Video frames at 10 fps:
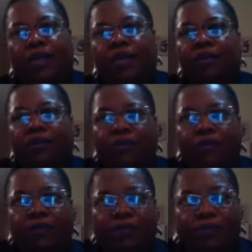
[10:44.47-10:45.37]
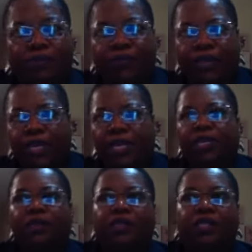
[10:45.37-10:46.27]
and you
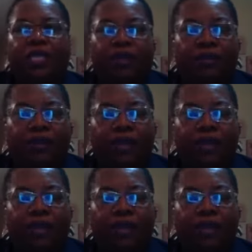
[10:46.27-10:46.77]
feel yourself.